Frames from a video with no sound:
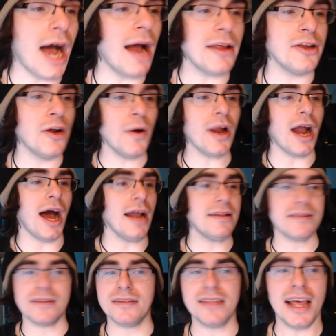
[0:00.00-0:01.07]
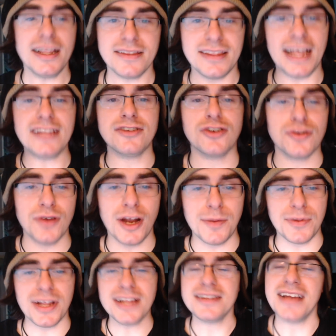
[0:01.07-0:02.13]
You know what? That's
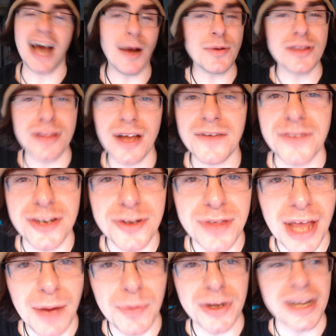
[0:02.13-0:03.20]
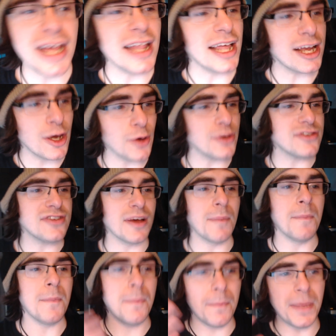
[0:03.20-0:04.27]
incredible. I would love to do that one day. Like, go to
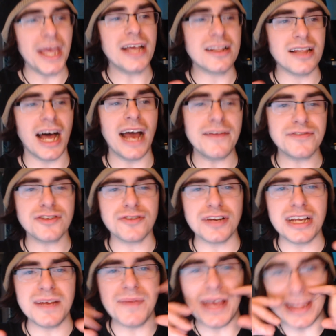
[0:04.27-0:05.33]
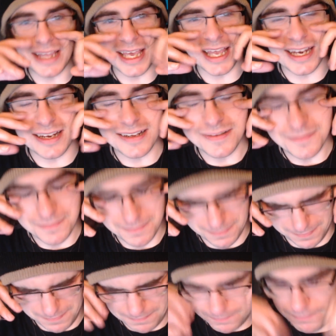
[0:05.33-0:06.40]
some big live stream and then
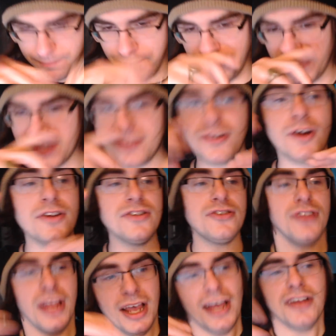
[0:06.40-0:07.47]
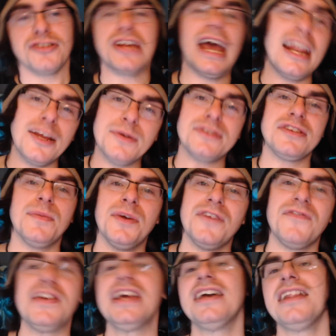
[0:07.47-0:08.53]
start chatting with
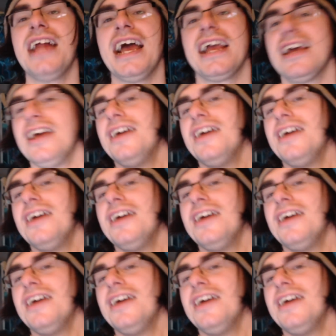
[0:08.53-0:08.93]
someone via like